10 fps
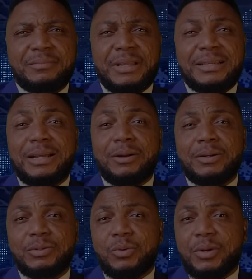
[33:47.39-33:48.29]
That's a
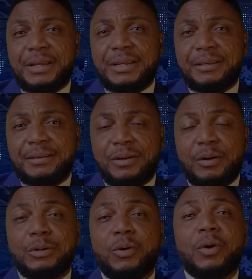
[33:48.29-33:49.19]
lot already.
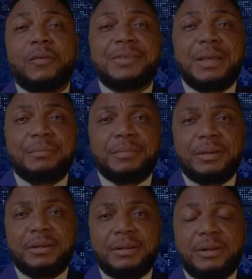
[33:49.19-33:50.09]
And all of them,
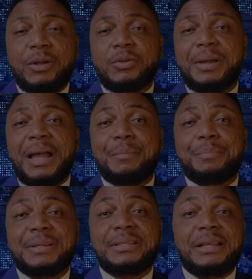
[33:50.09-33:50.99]
they want to become
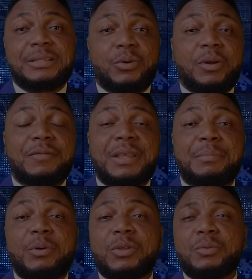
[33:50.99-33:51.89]
presidents. All of
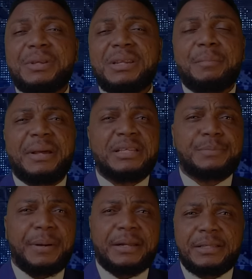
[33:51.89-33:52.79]
them, they want to be in the
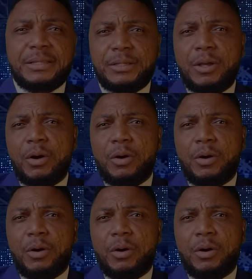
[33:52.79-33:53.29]
municipalities.